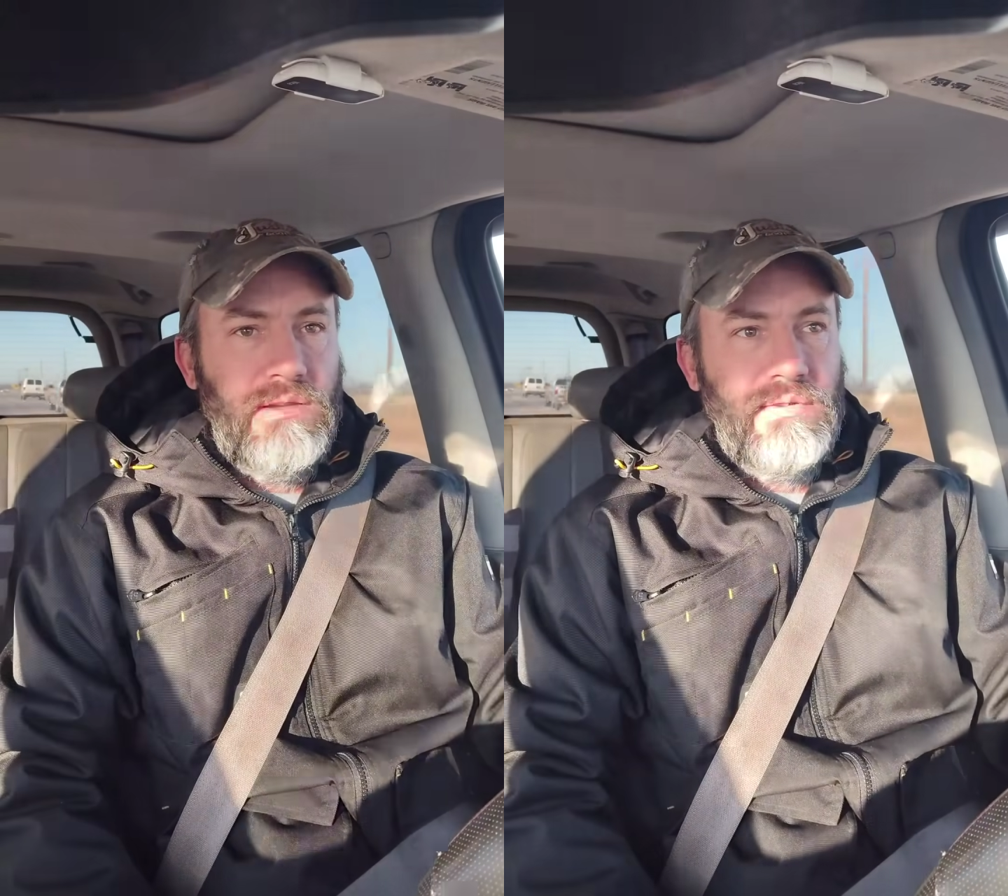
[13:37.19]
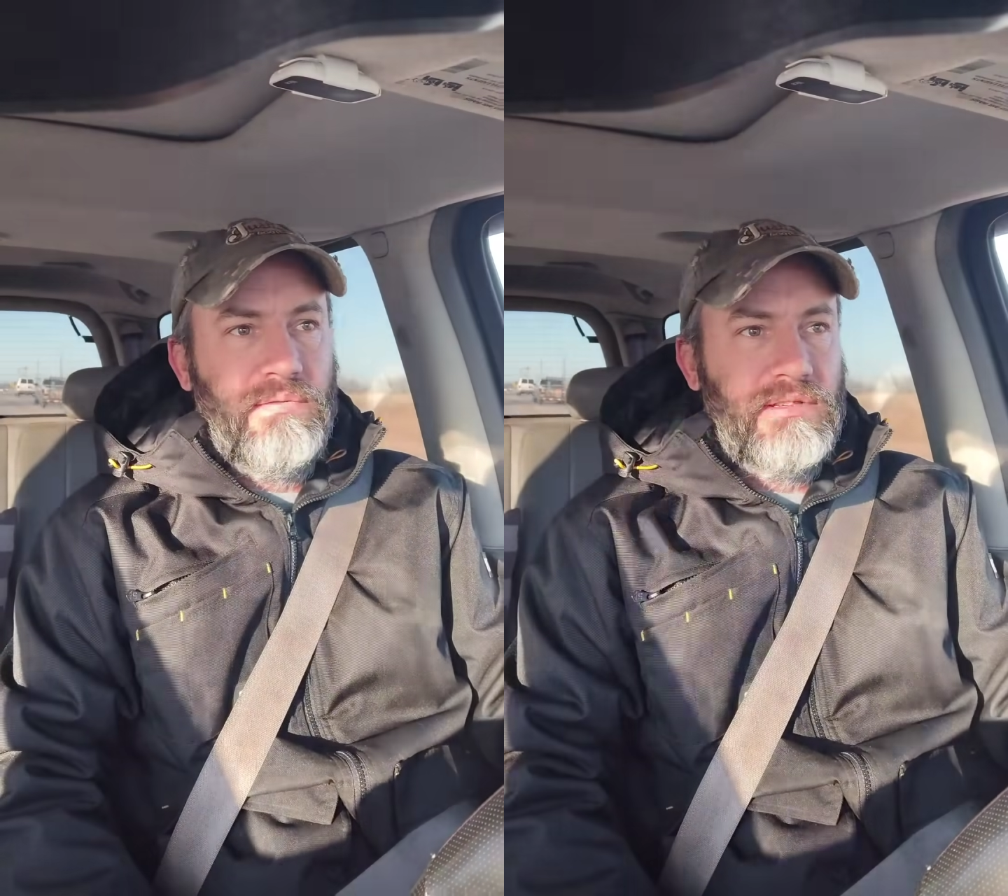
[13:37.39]

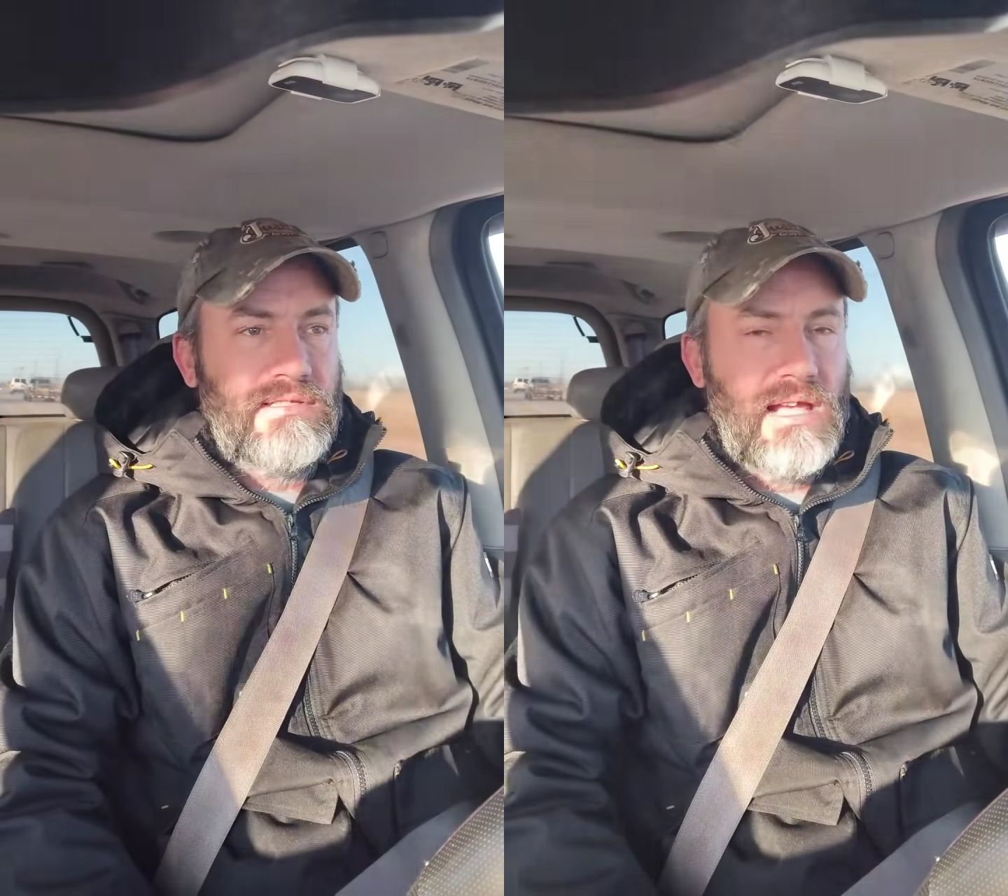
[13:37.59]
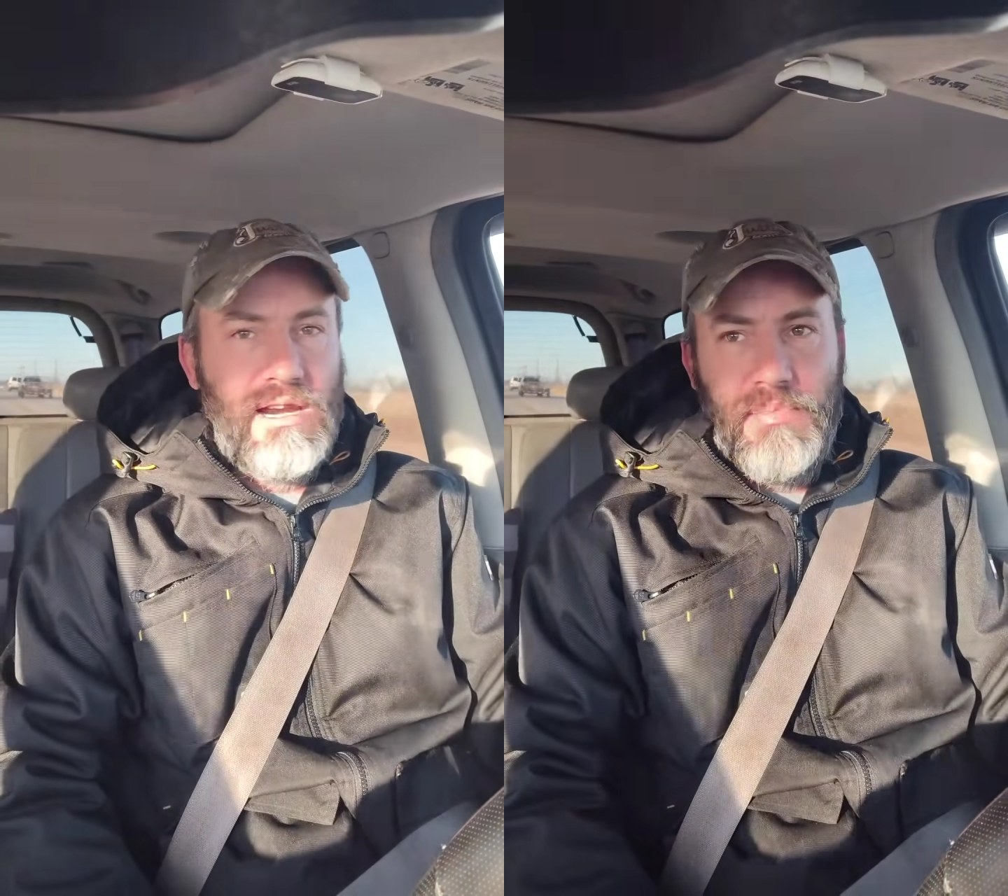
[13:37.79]
even if
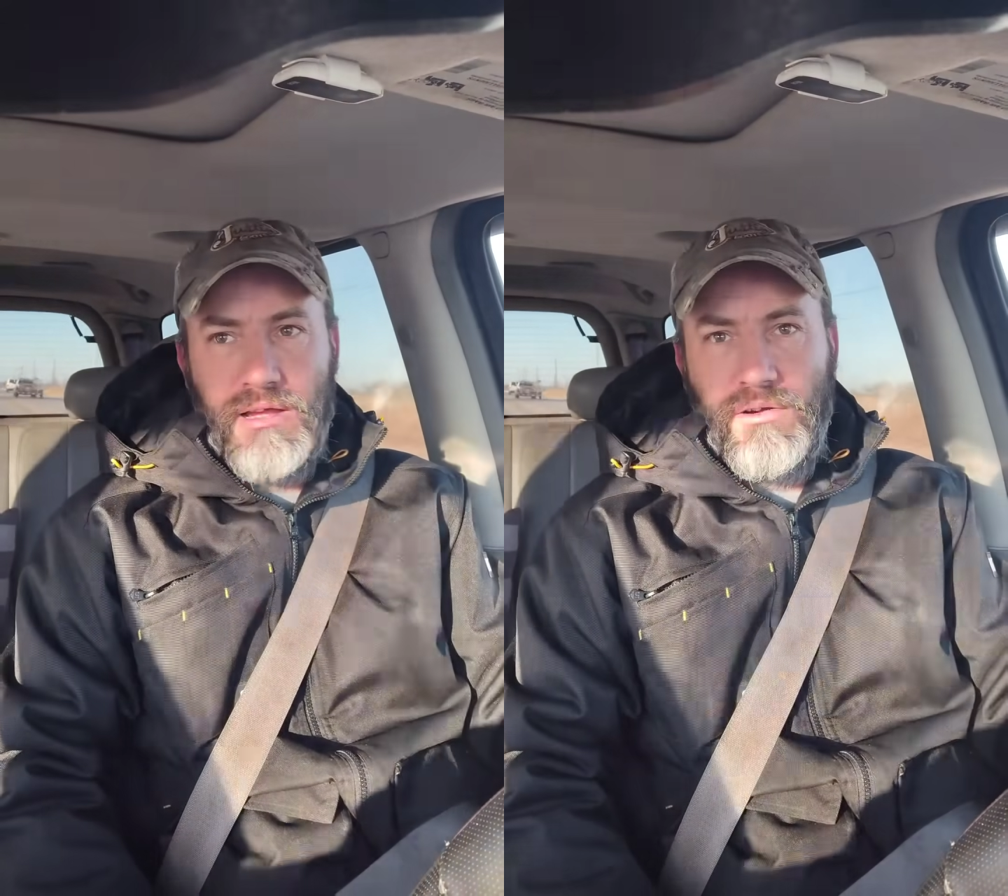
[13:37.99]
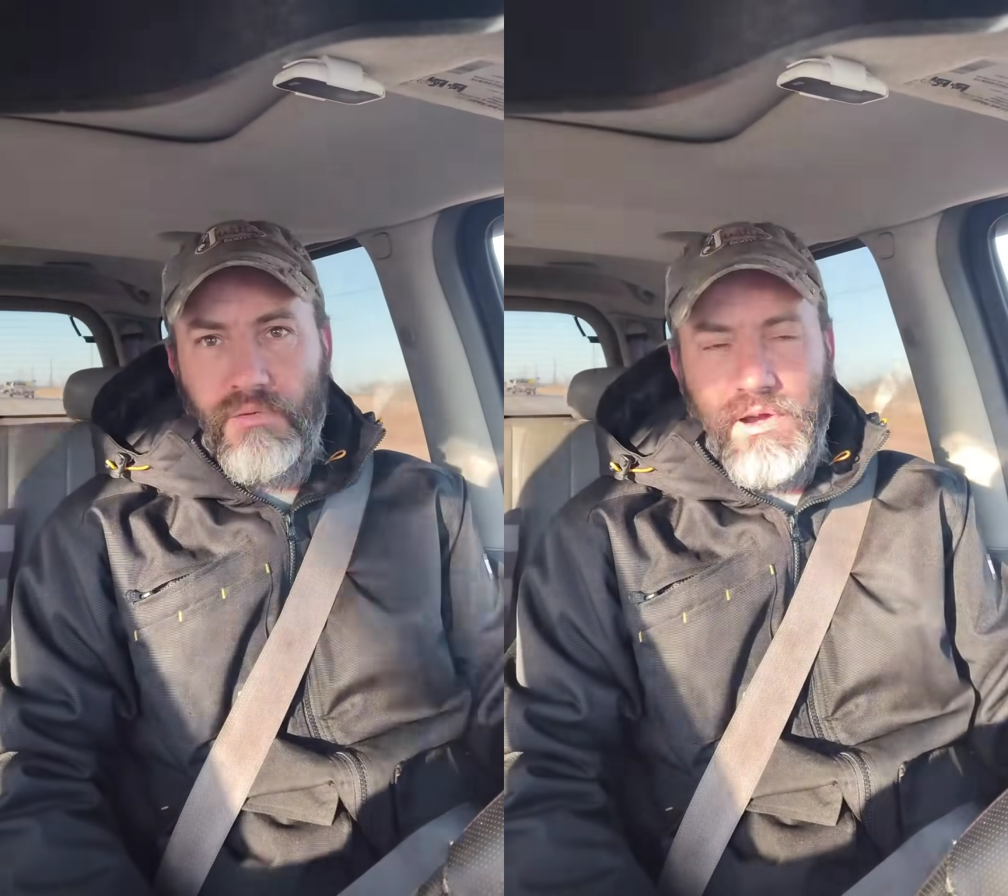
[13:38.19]
it's not
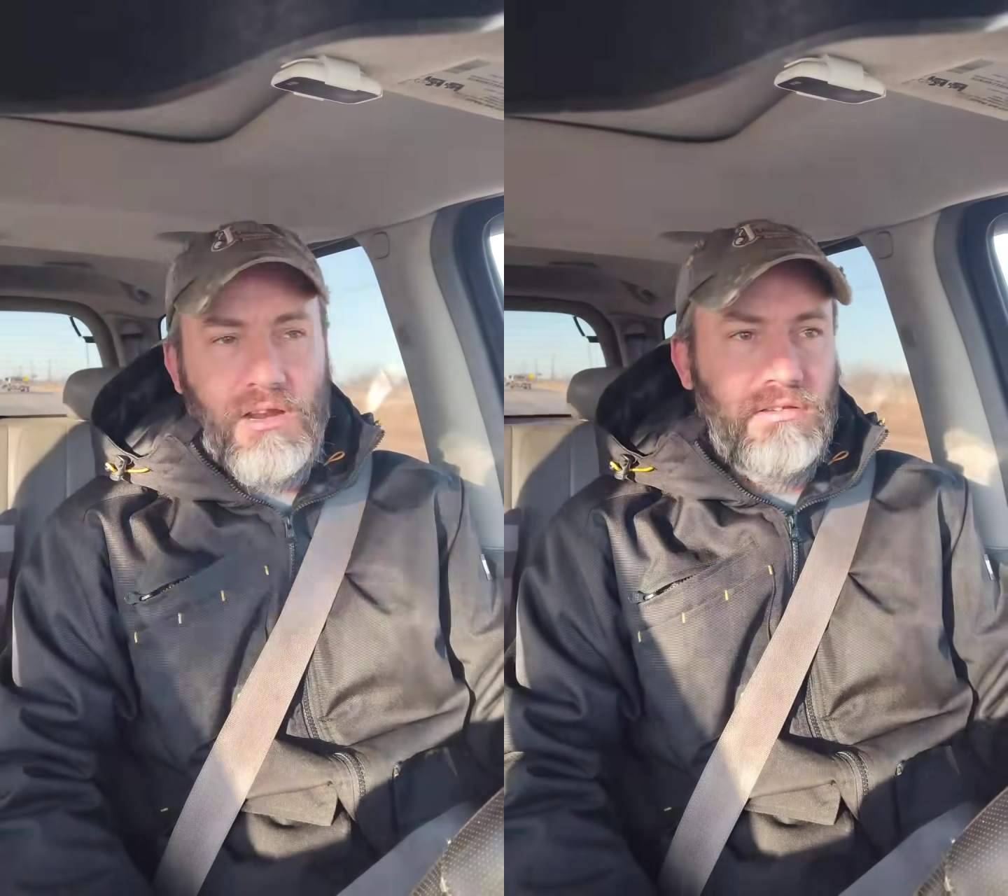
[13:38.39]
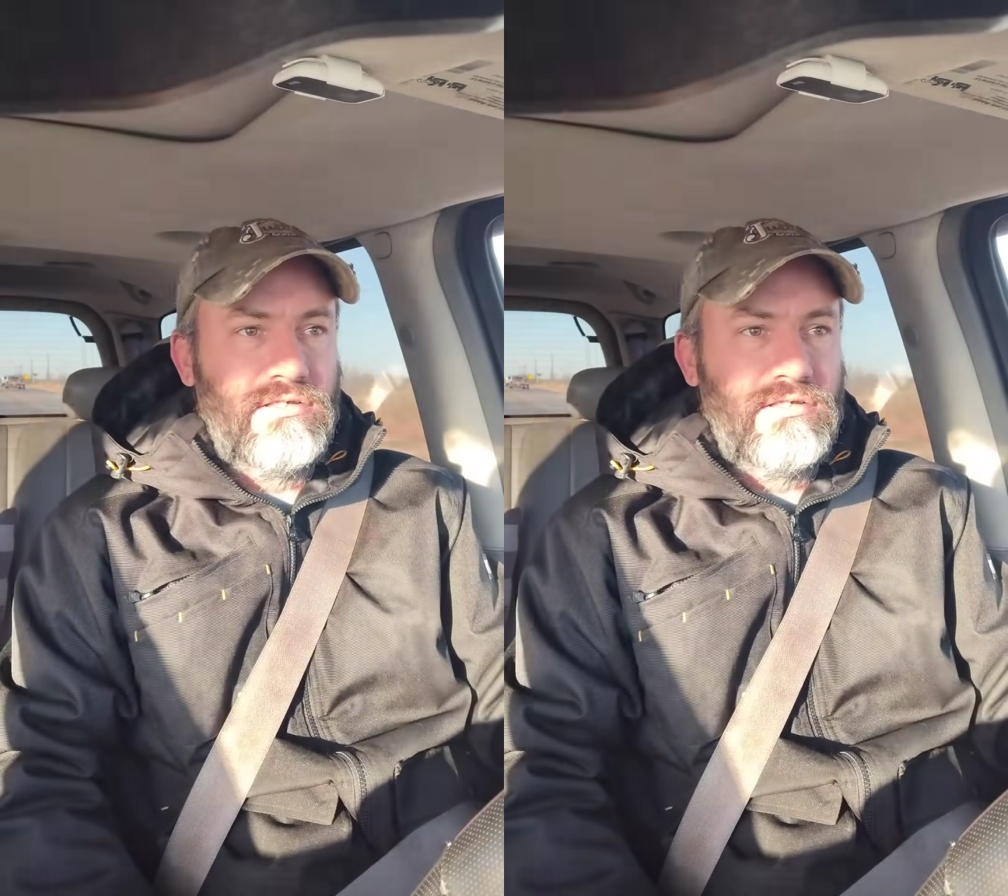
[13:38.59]
about Carvana,